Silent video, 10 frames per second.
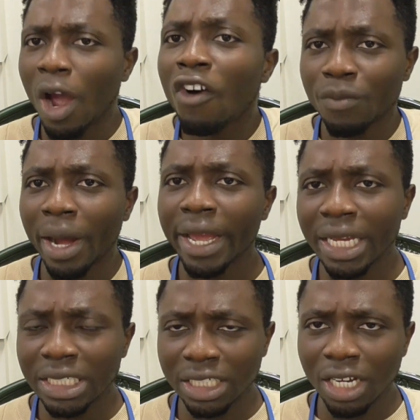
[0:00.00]
of my
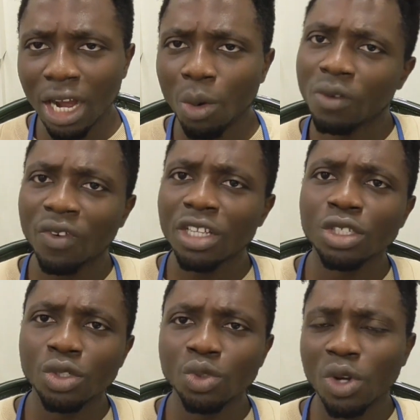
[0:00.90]
age, I would
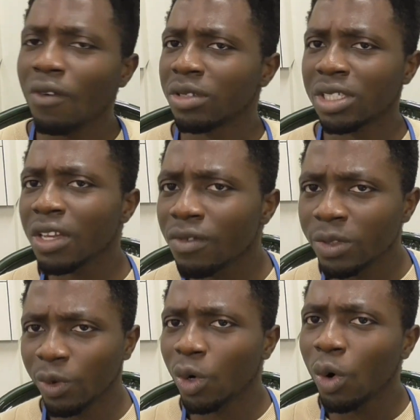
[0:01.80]
advise you to have a
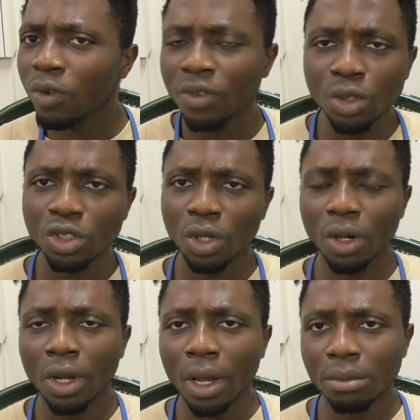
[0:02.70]
savings for your own
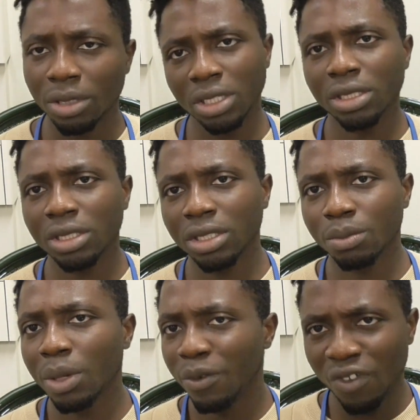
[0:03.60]
future. Because
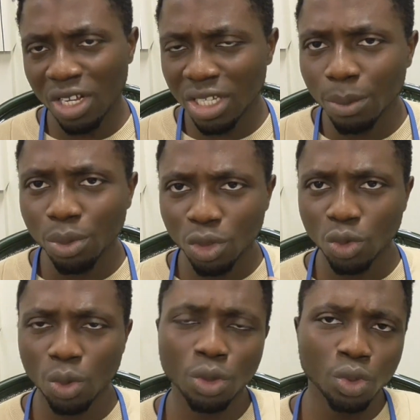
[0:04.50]
maybe, for example,
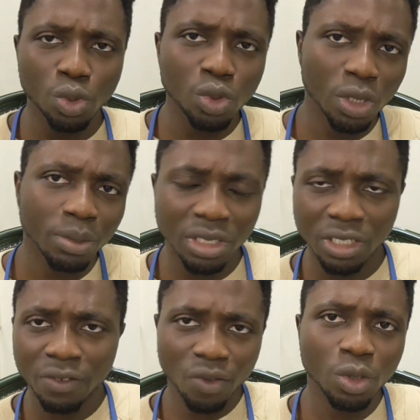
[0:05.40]
you want to do
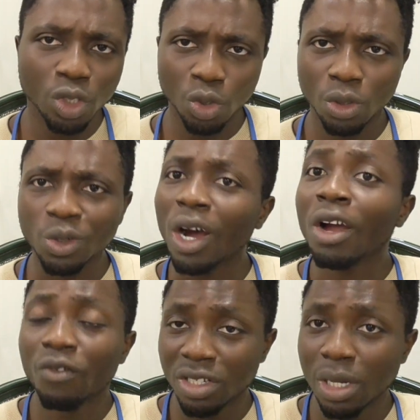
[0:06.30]
something in the future. You want to,
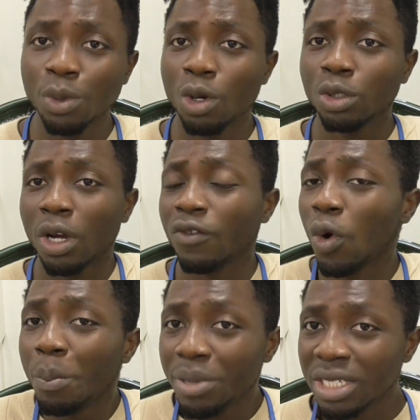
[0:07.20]
for example, you want to have
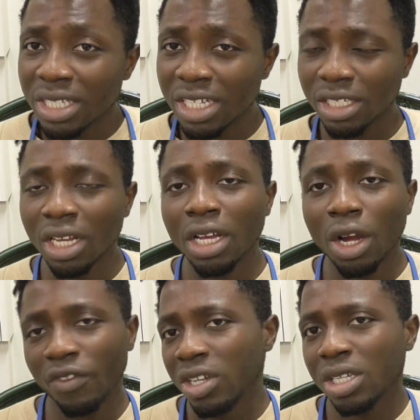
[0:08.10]
your own business.
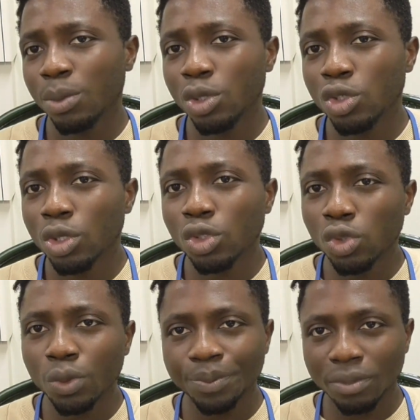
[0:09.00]
For example, you want
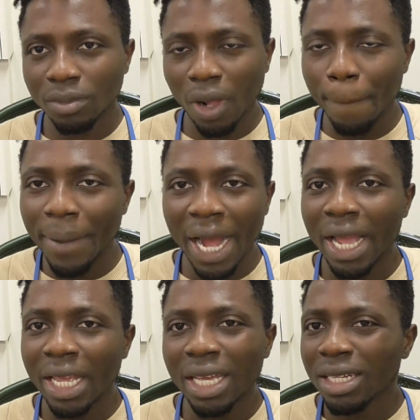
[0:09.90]
to
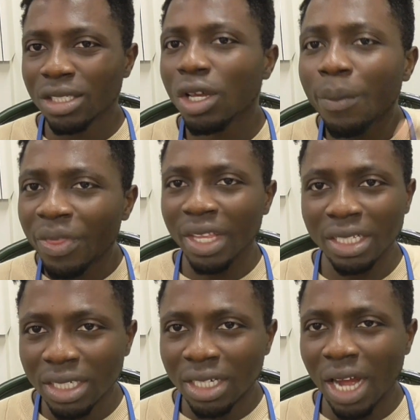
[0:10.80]
buy
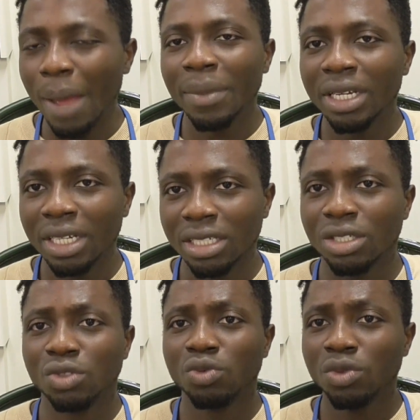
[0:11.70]
something, I mean, that
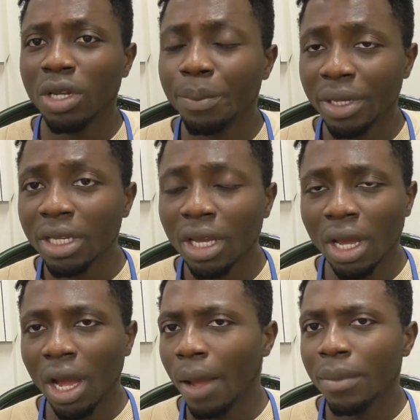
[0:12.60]
is really big.
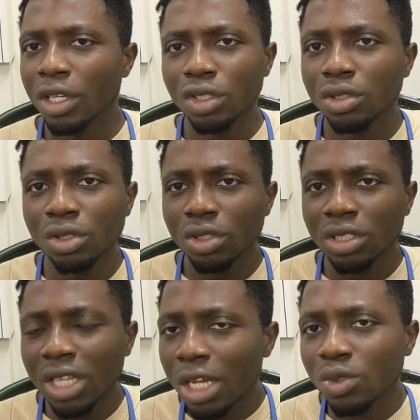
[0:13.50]
I mean,
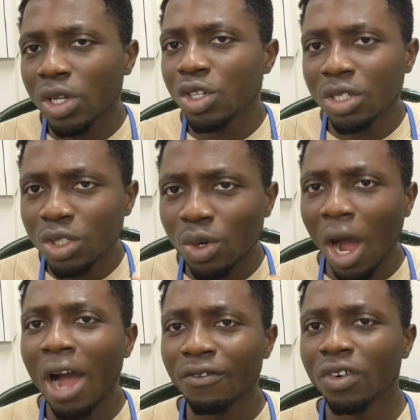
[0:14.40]
that's why you need to
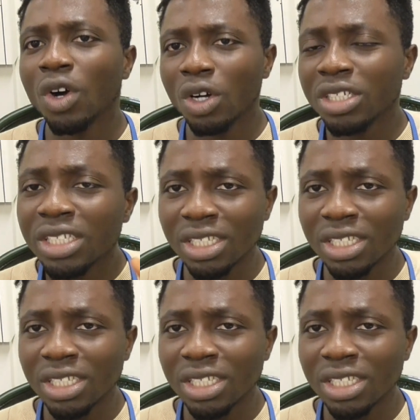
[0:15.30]
have this